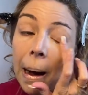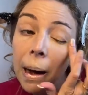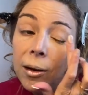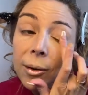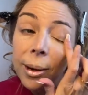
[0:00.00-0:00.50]

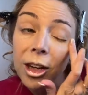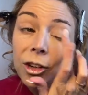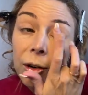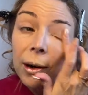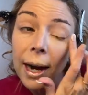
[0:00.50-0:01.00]
to make
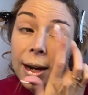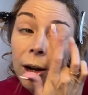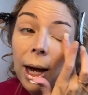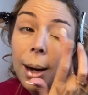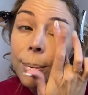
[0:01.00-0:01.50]
sure, and
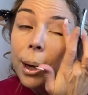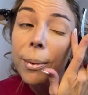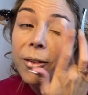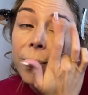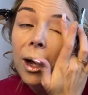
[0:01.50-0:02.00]
up
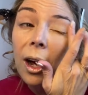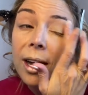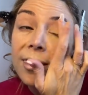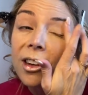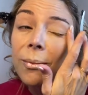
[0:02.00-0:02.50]
above my eye
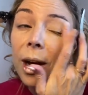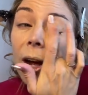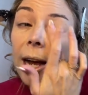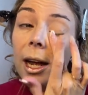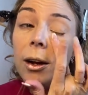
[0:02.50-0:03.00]
to give my
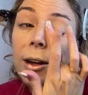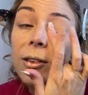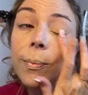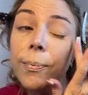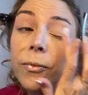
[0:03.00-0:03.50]
eye a nice
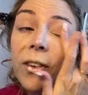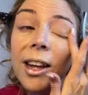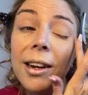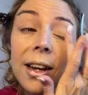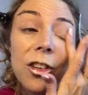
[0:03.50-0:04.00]

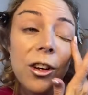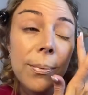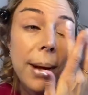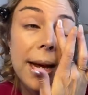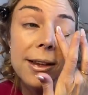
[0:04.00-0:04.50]
foundation
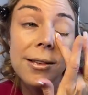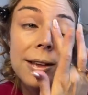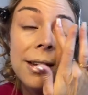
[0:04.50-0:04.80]
base,